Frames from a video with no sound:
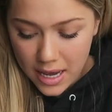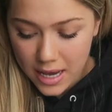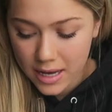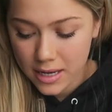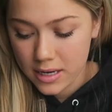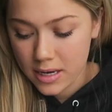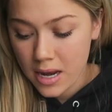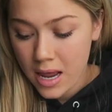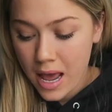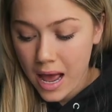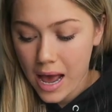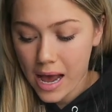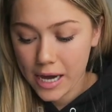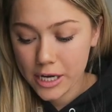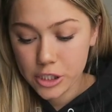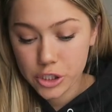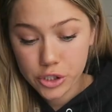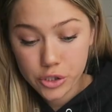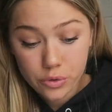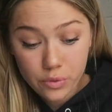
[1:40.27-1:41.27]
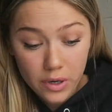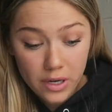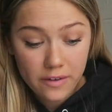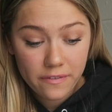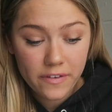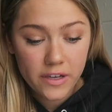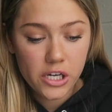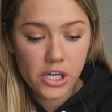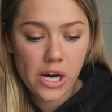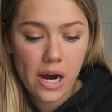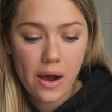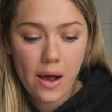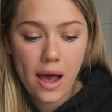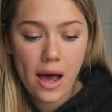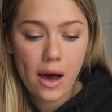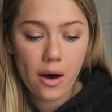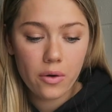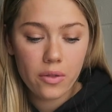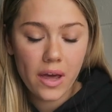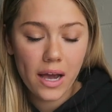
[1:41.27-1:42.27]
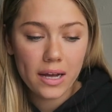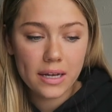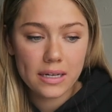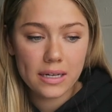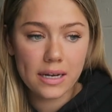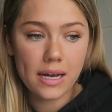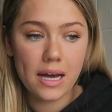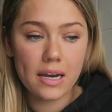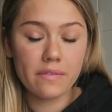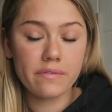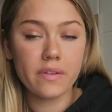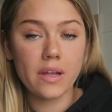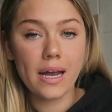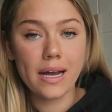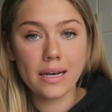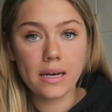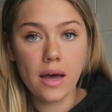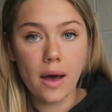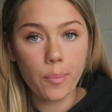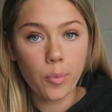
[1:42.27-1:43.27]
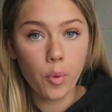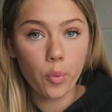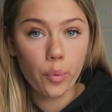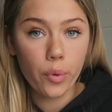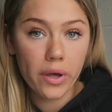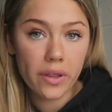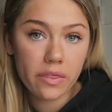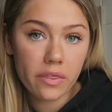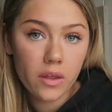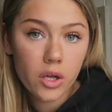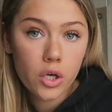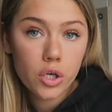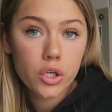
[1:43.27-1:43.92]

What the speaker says: and I do want to figure out how that can kind of line up with